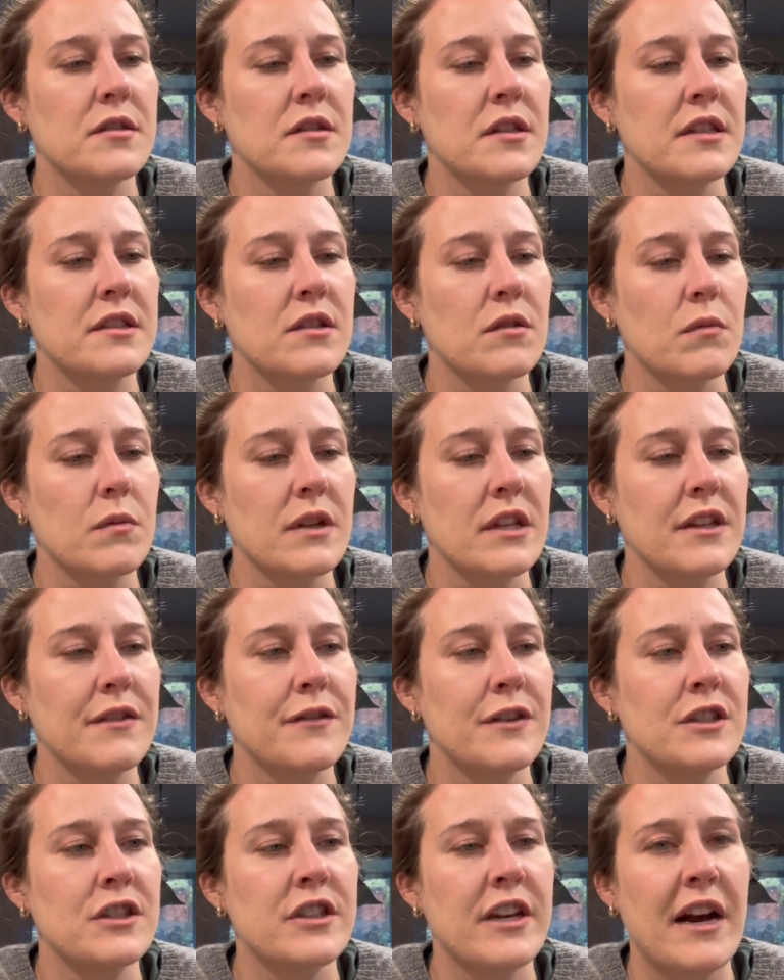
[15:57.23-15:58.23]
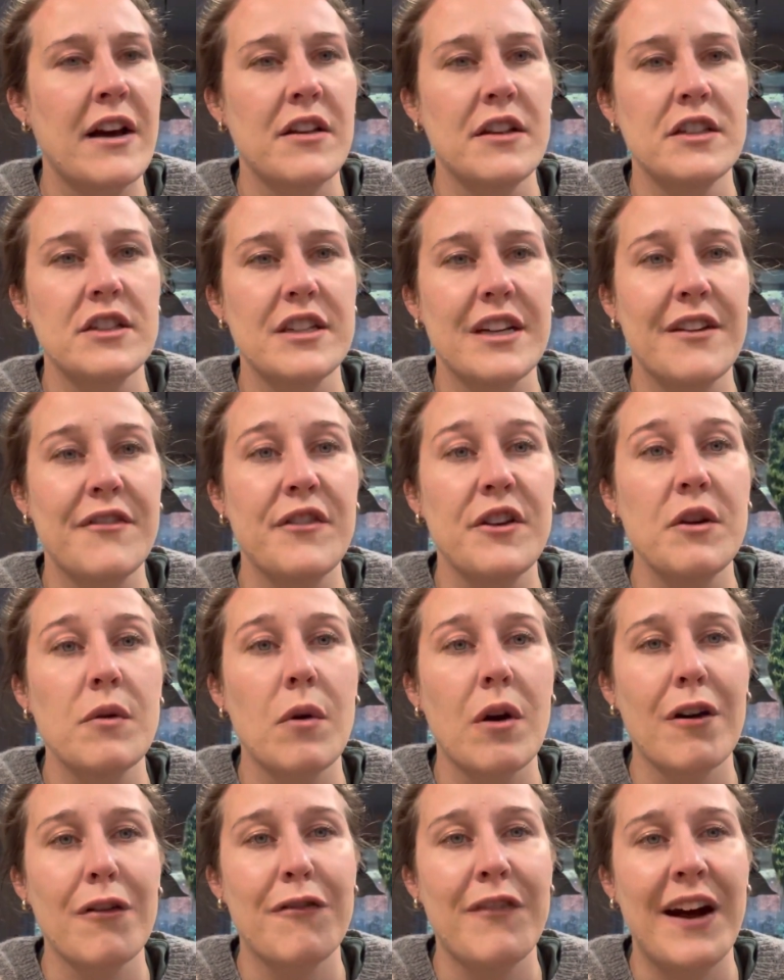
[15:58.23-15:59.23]
it's a really fun challenge. If you
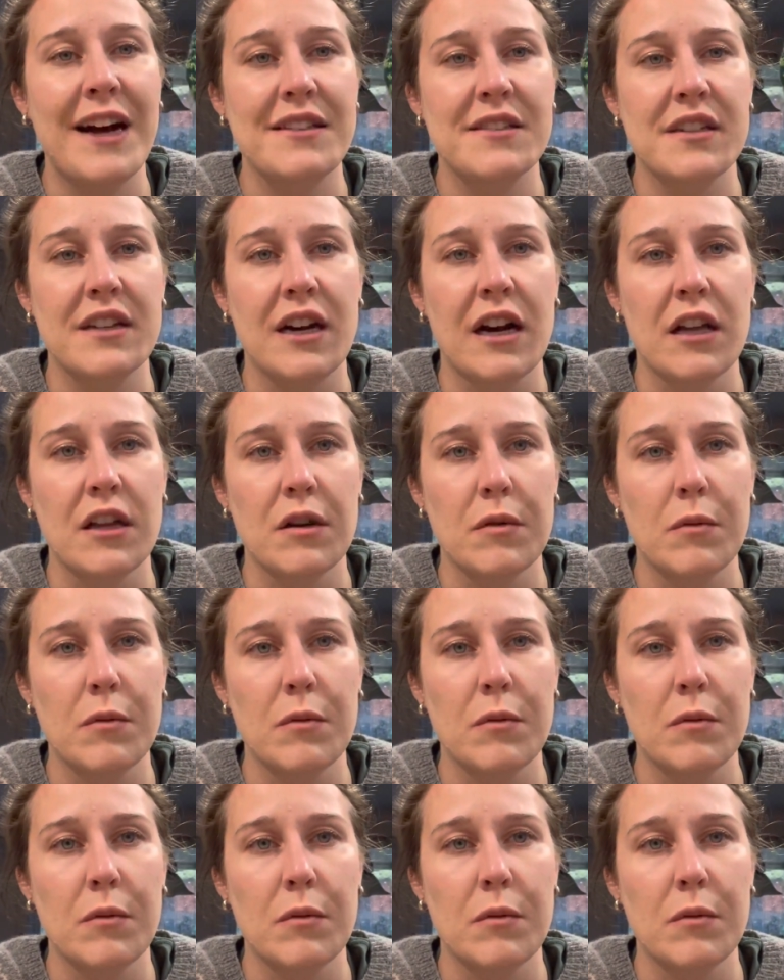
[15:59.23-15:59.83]
are fast at color